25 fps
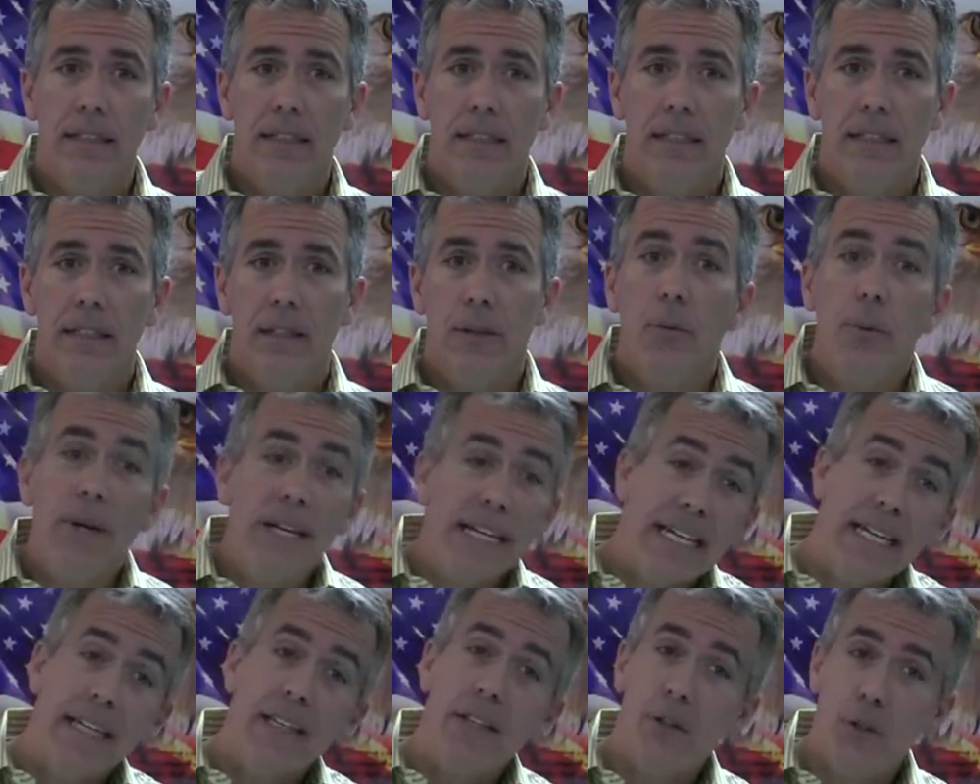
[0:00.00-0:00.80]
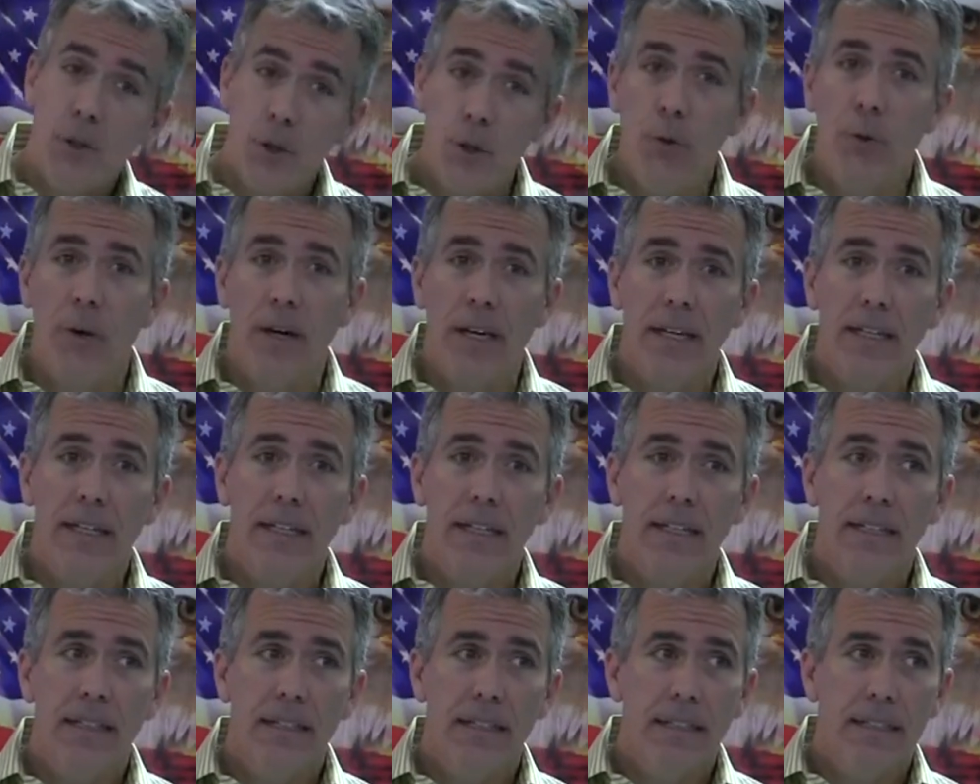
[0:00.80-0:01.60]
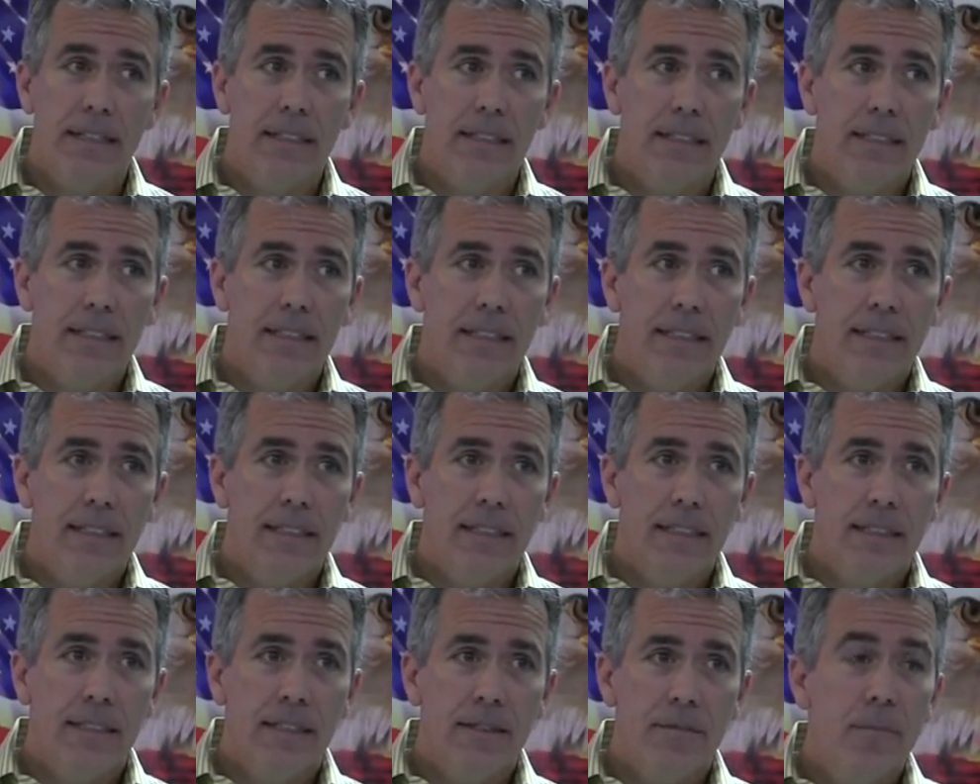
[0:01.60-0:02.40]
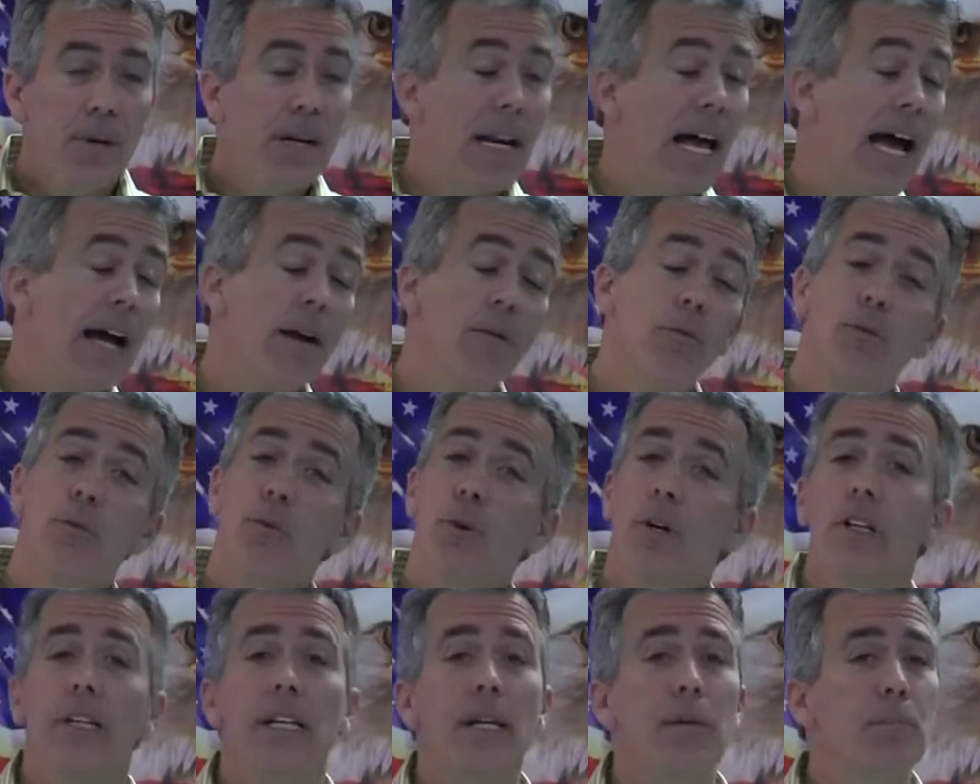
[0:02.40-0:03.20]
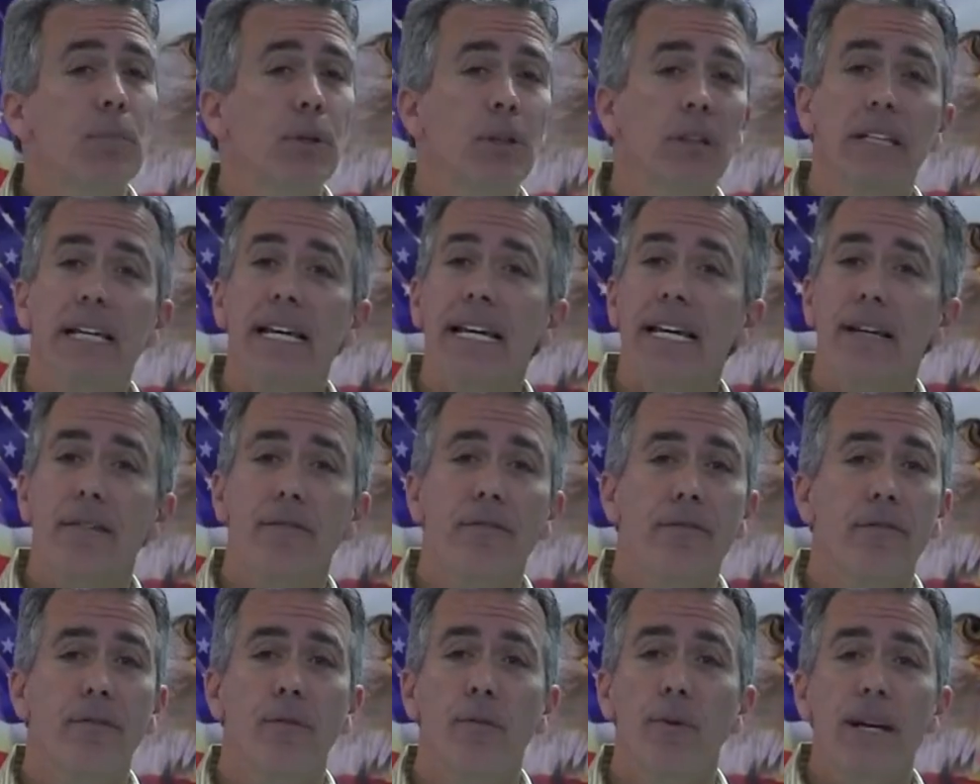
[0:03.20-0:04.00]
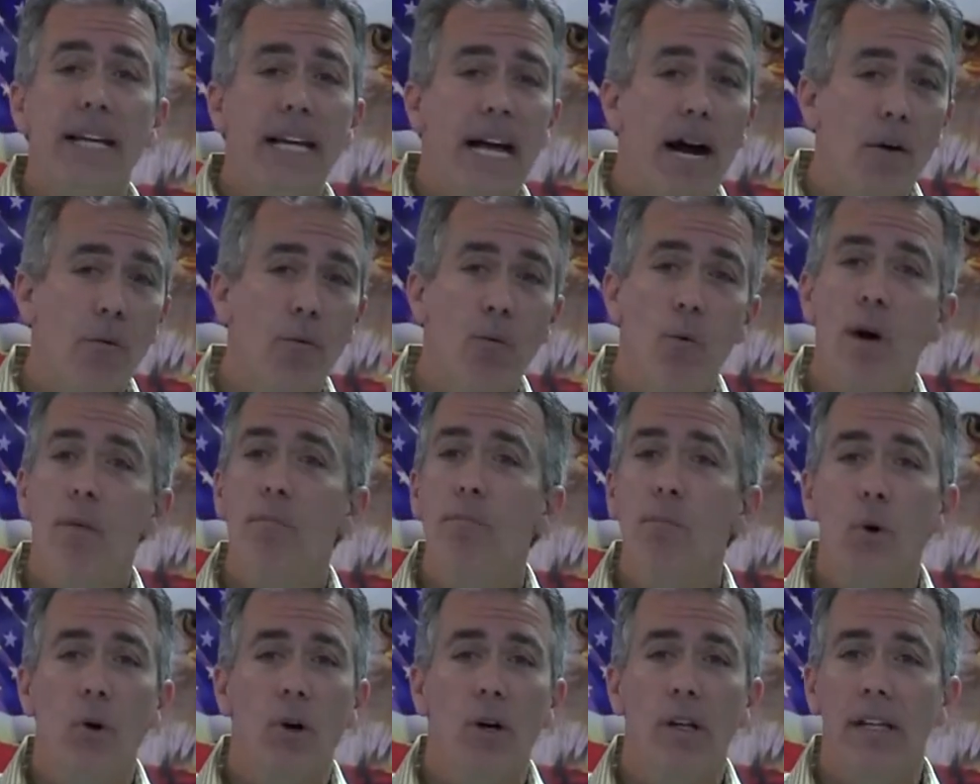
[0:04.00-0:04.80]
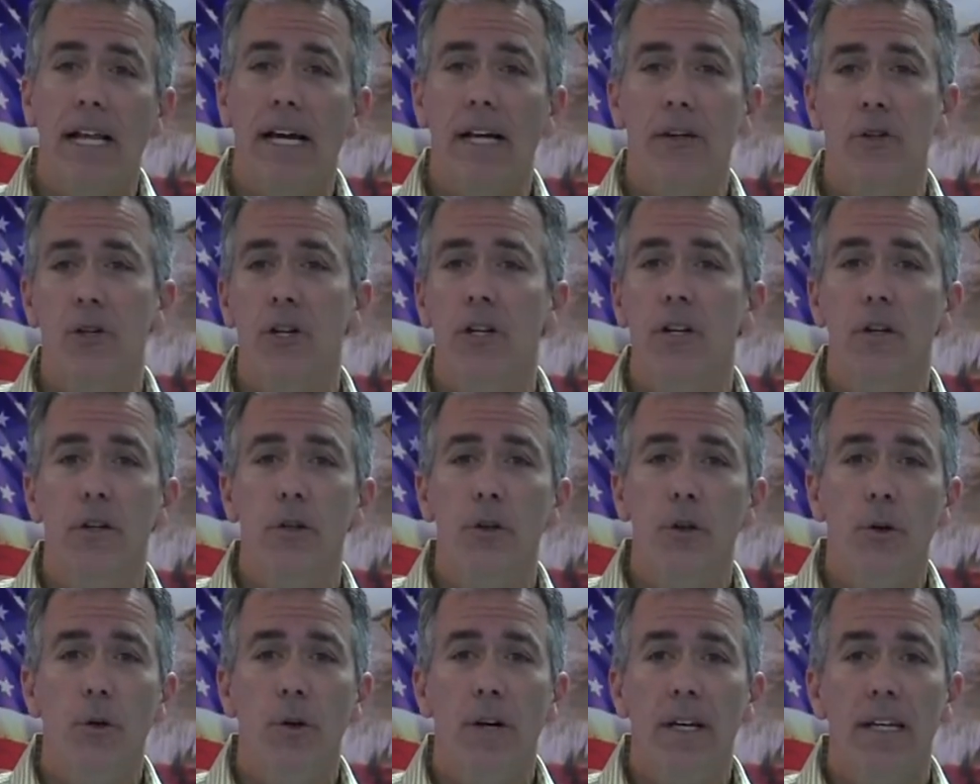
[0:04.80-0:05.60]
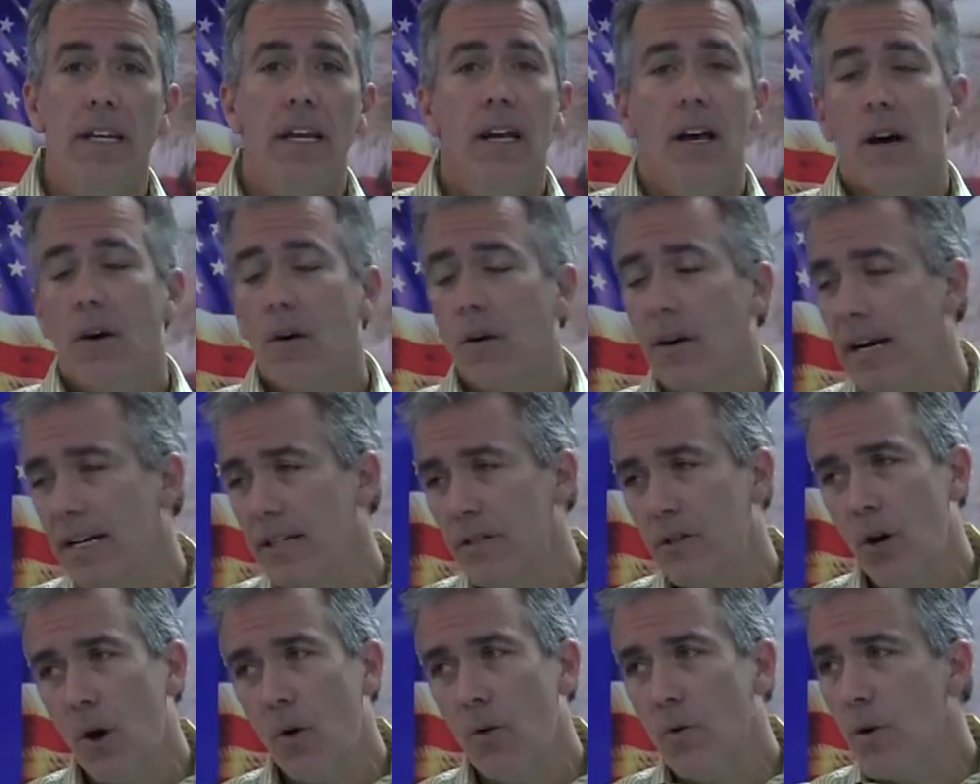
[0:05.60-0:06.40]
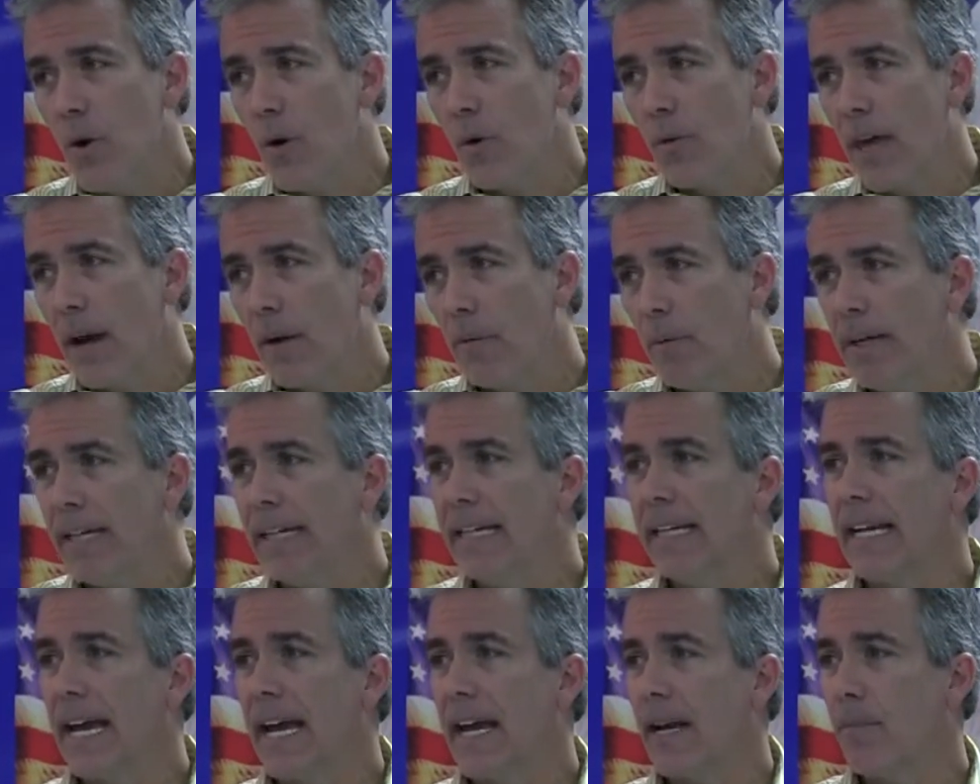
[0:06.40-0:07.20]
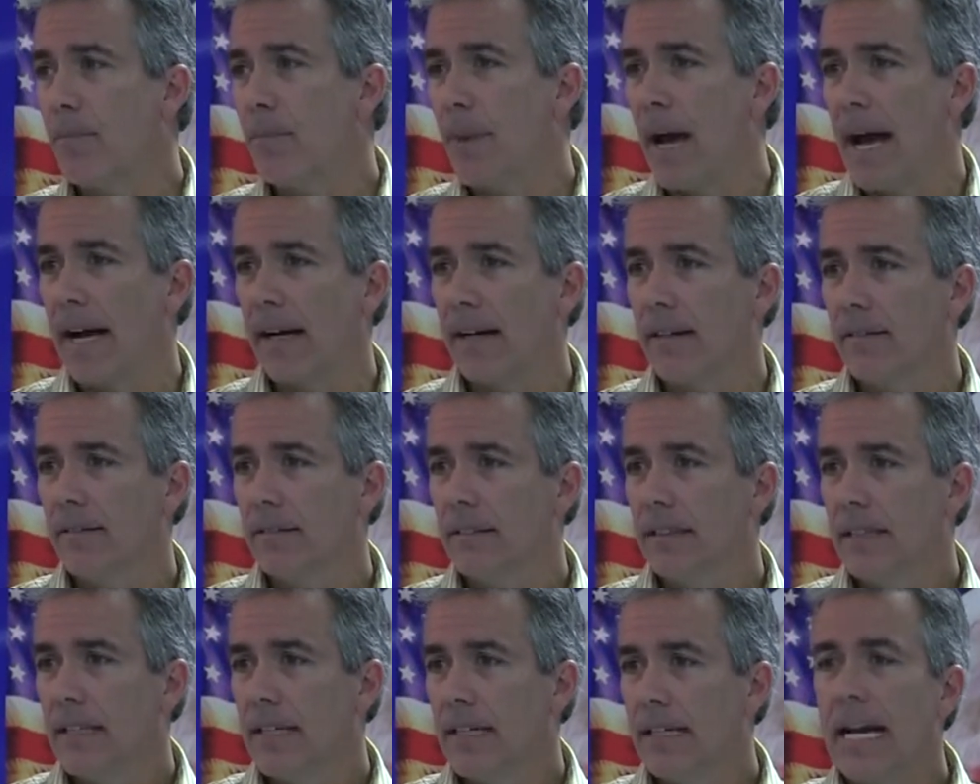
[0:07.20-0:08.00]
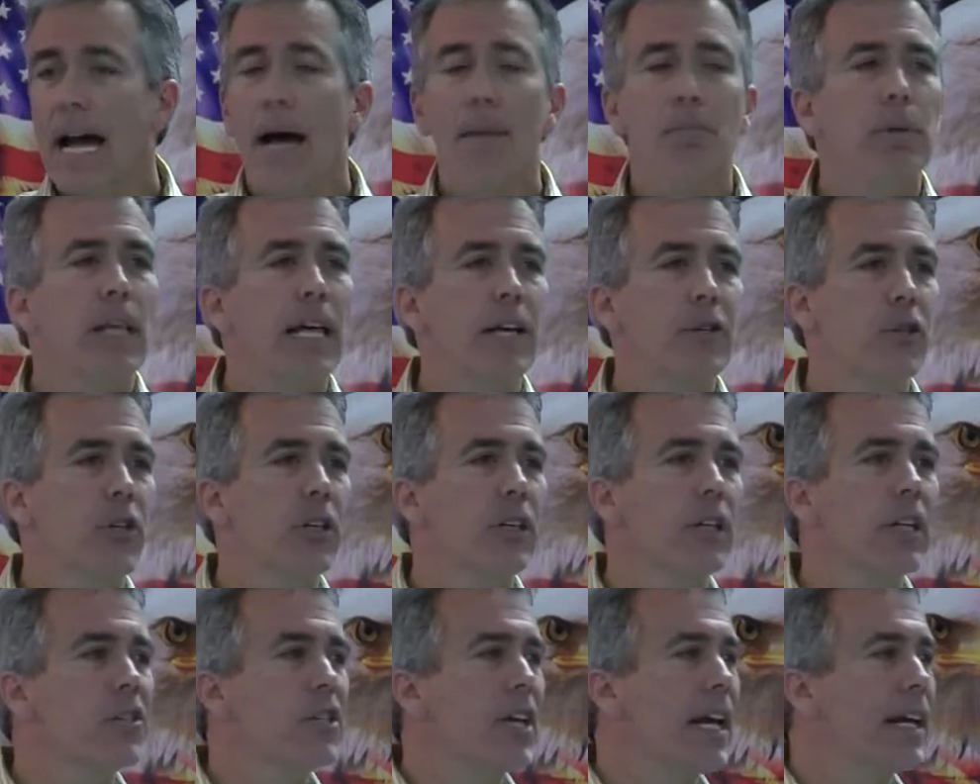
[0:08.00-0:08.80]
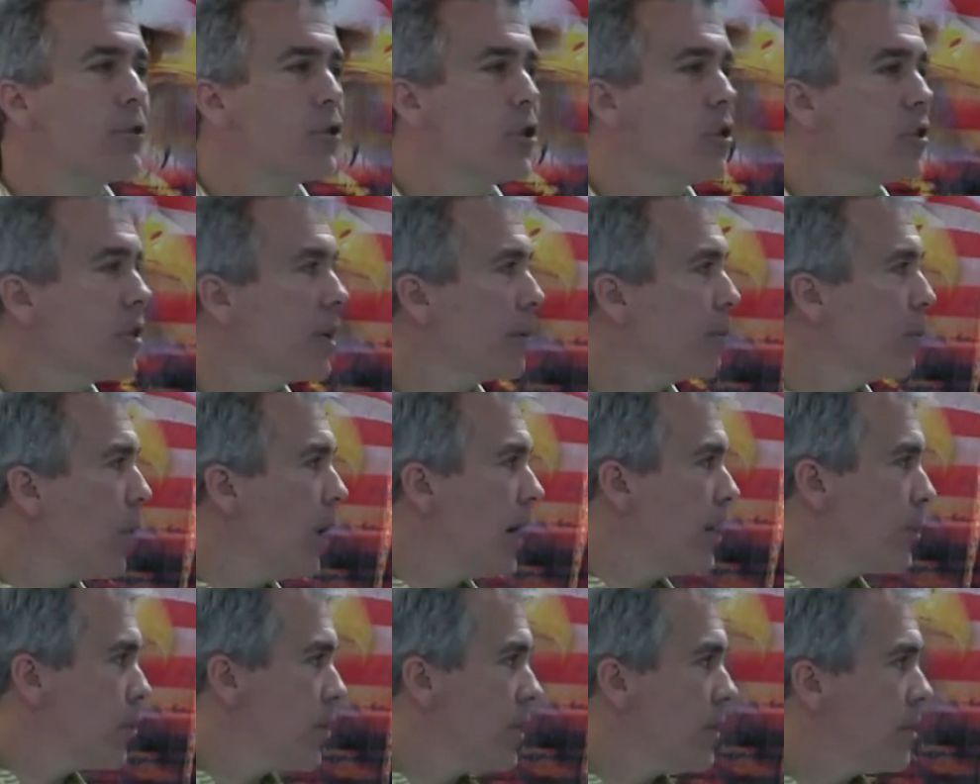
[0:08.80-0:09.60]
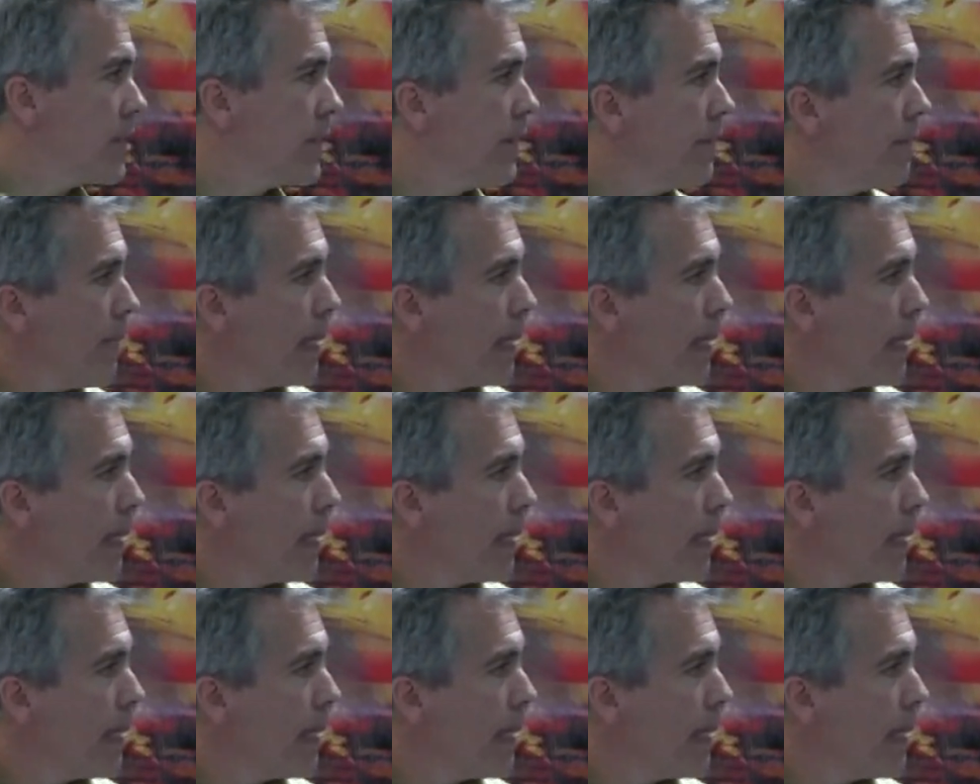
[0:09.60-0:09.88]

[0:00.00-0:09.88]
We can do it. But I really believe we got one more election to do it, or I don't know that we can get it back. God bless you. Let's answer some questions.